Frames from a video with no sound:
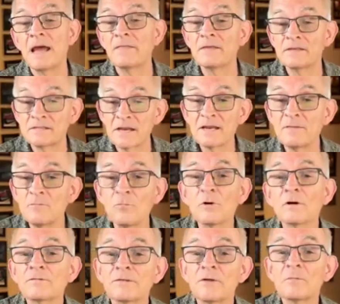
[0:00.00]
And the same
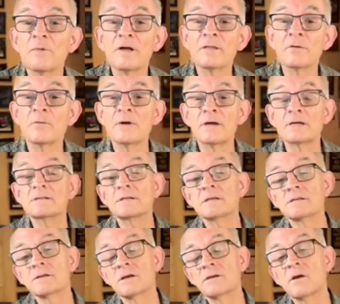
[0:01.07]
workflow, by the way,
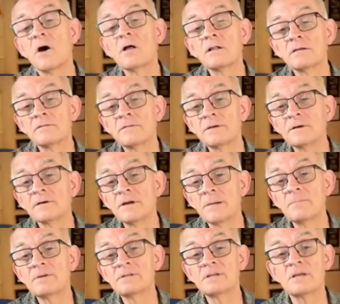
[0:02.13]
exists on all of
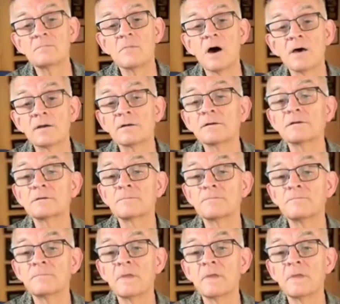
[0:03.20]
their MPC models,